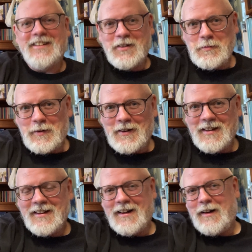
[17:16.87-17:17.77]
goodbye.
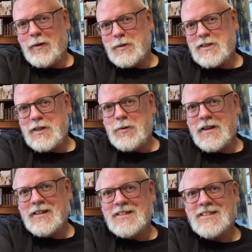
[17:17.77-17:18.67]
I will see you
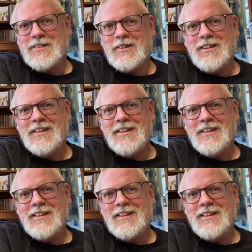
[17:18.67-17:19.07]
again soon.